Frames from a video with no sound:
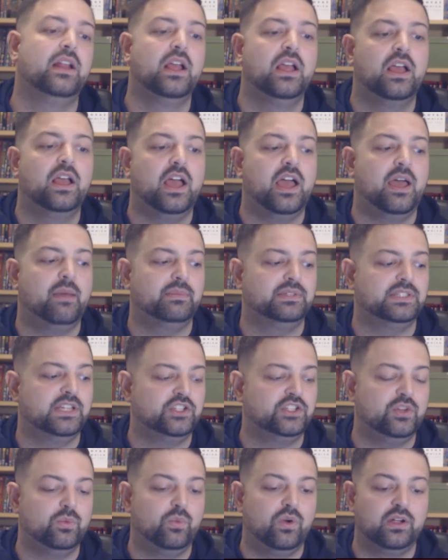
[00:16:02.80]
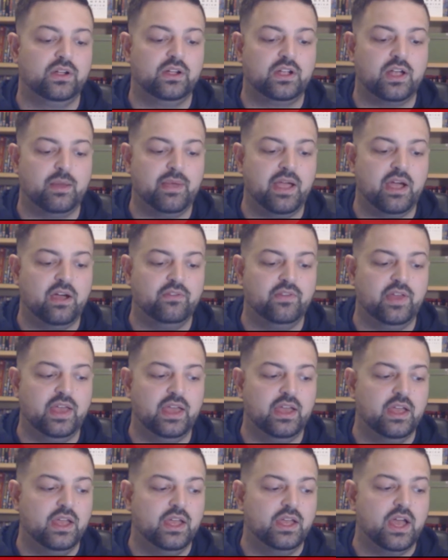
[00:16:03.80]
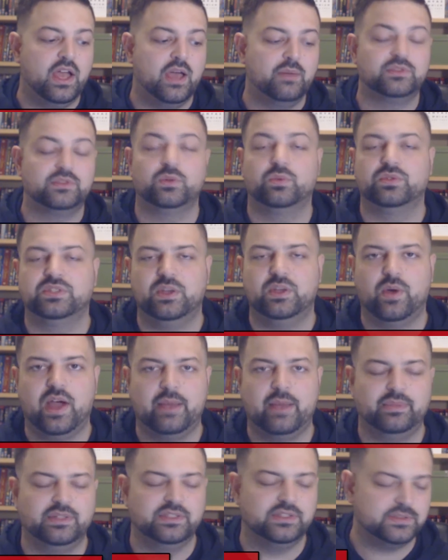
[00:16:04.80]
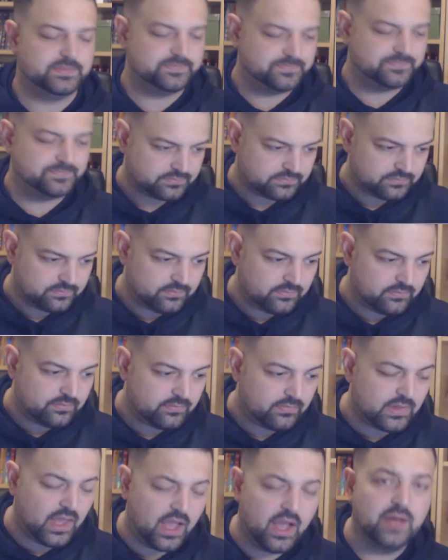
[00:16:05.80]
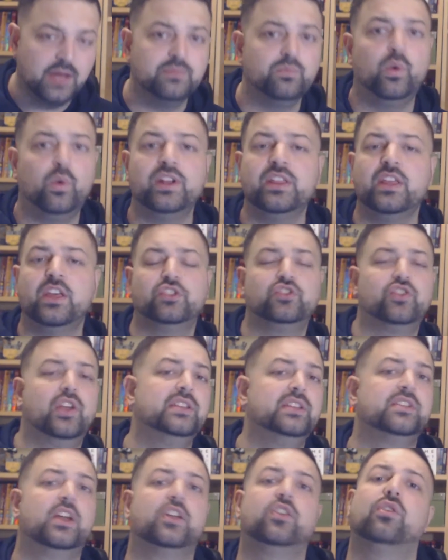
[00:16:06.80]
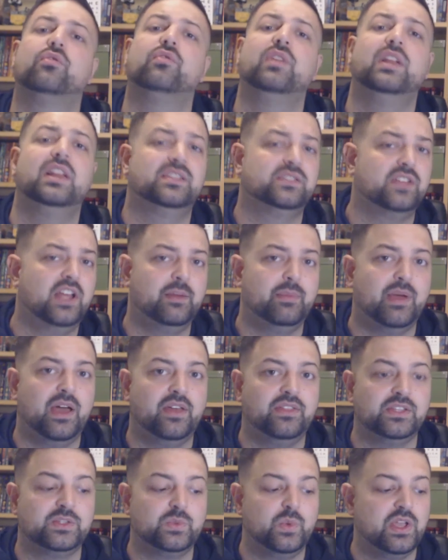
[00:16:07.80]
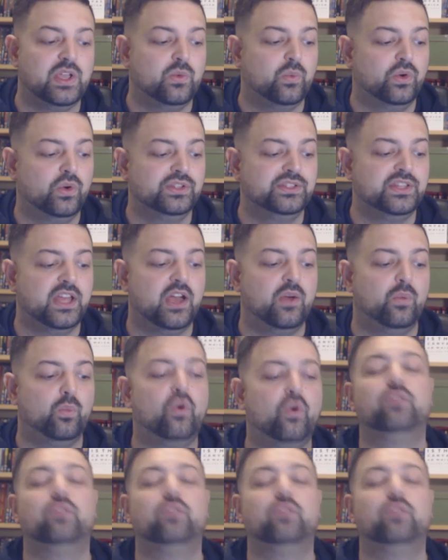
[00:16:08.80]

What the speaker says: and potentially what can come out of it. So we'll see what happens. One of the other trailers I got really excited about this week was War for